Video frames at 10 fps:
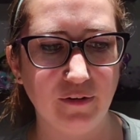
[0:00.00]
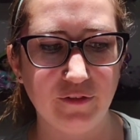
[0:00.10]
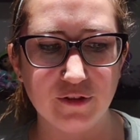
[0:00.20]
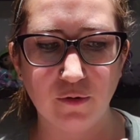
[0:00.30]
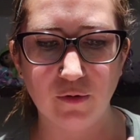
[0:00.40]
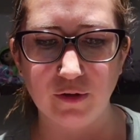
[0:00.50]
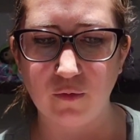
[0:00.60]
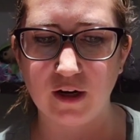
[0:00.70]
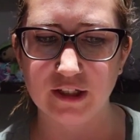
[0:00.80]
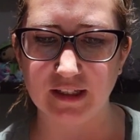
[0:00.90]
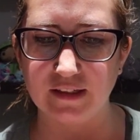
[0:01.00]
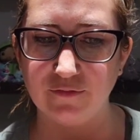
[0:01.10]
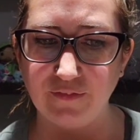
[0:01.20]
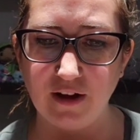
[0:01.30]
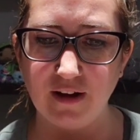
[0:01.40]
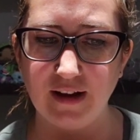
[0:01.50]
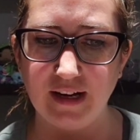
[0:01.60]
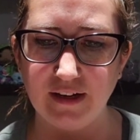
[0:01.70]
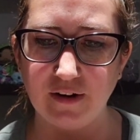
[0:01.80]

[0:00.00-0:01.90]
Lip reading: If you don't want to watch, that's fine.